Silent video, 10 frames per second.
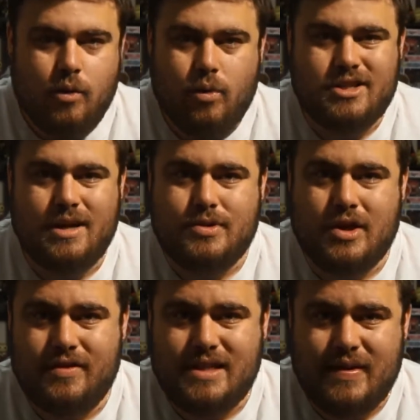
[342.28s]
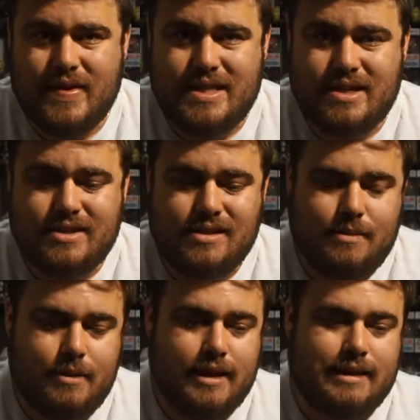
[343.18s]
watch an episode of a TV series or
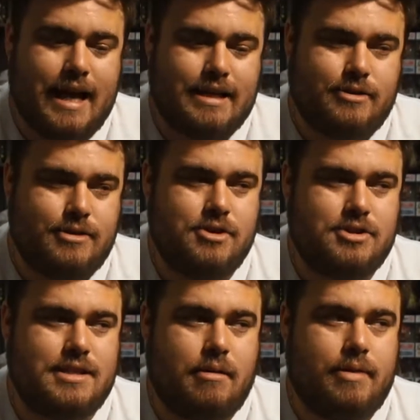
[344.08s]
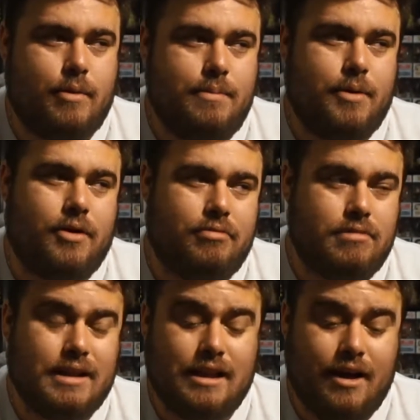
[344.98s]
something like that. So it's usually something that we both
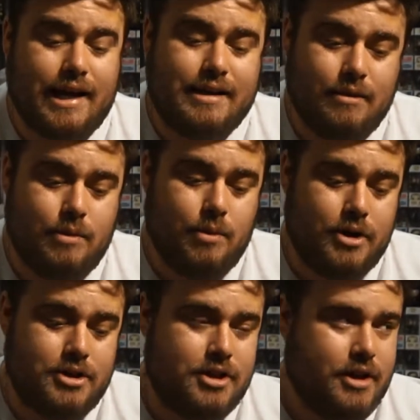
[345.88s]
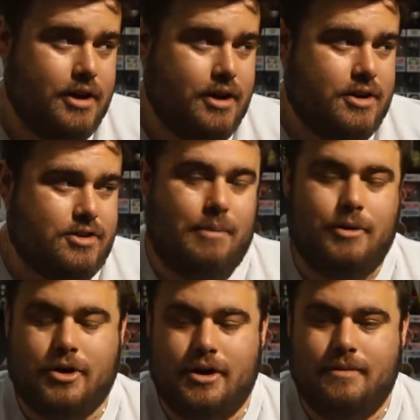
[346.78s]
really like that we'll watch. So I'm
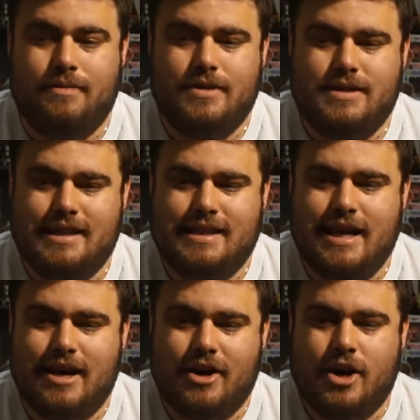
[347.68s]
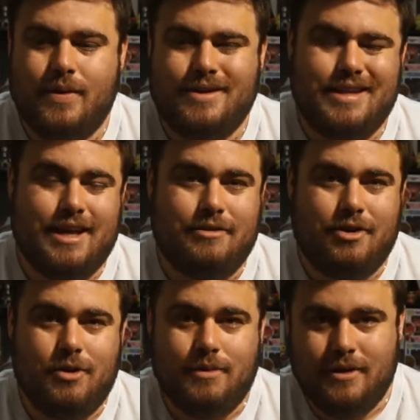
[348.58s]
not going to sit there and go into the other
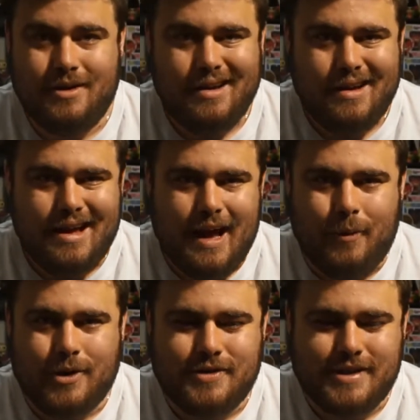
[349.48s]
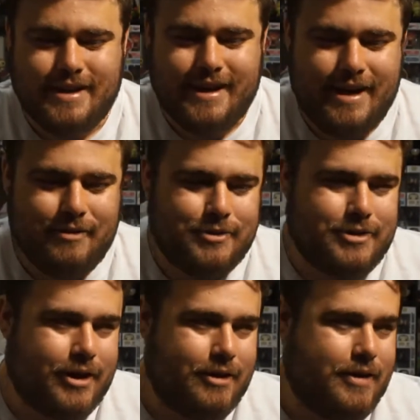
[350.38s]
room and watch Resident Evil.
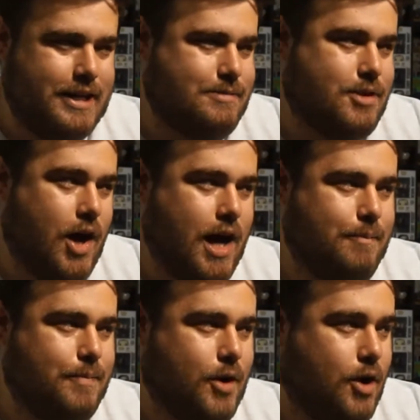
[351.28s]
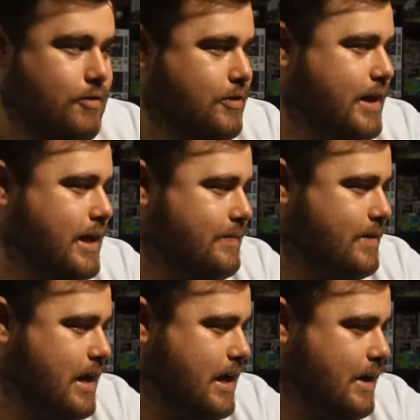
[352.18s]
So I got to find some time. Hopefully
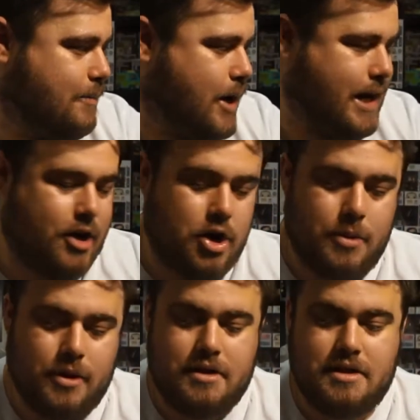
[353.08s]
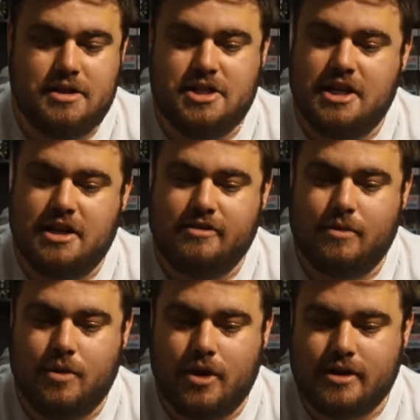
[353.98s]
I get home earlier than she does
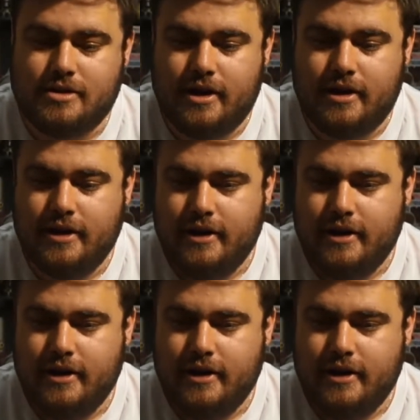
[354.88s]
from work, so